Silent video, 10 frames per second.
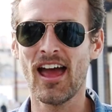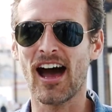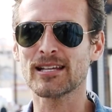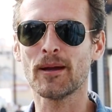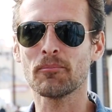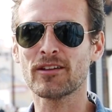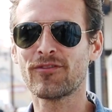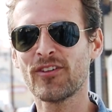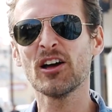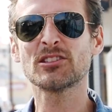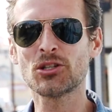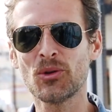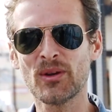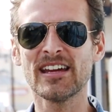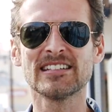I spent my first 2
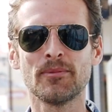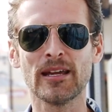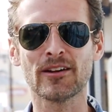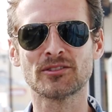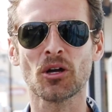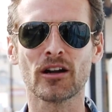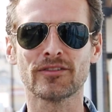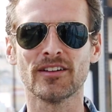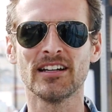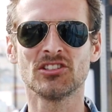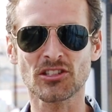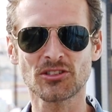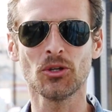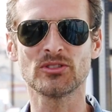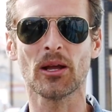years of being a photographer just
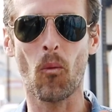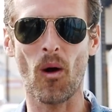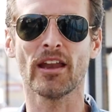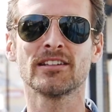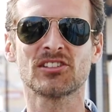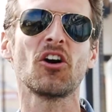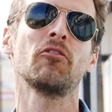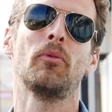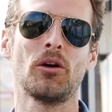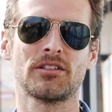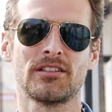using one softbox,